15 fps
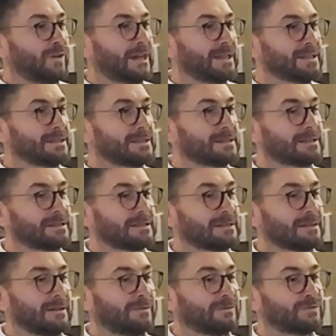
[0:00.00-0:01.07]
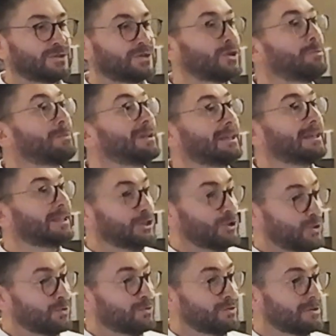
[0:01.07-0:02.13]
face of so many
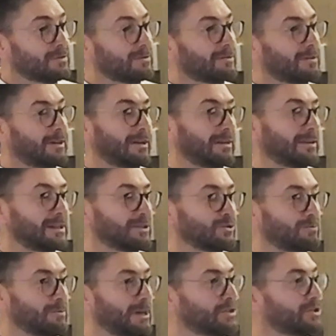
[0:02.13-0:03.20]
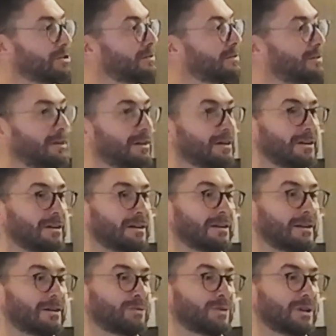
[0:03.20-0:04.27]
issues, and as you mentioned,
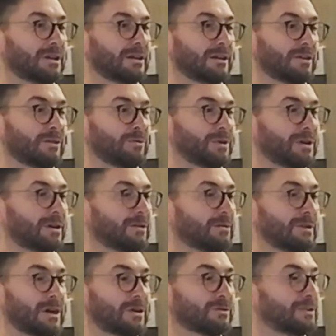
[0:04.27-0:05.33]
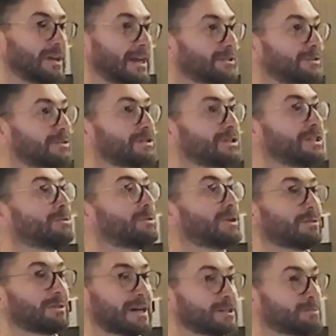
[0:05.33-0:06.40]
we with our technology,
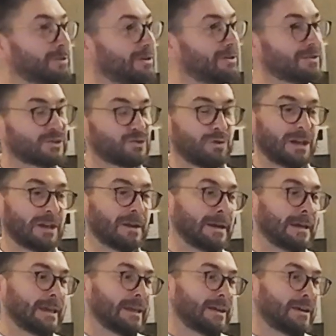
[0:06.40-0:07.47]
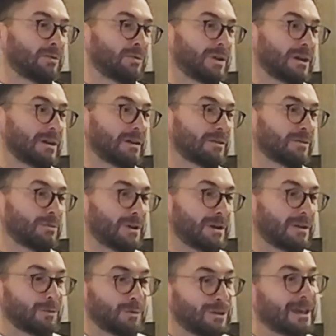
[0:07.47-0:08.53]
with our experience, we
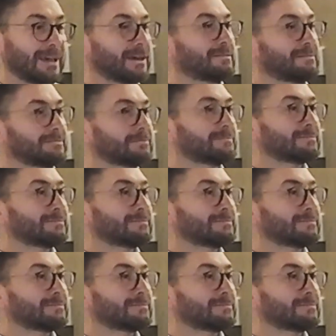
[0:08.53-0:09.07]
think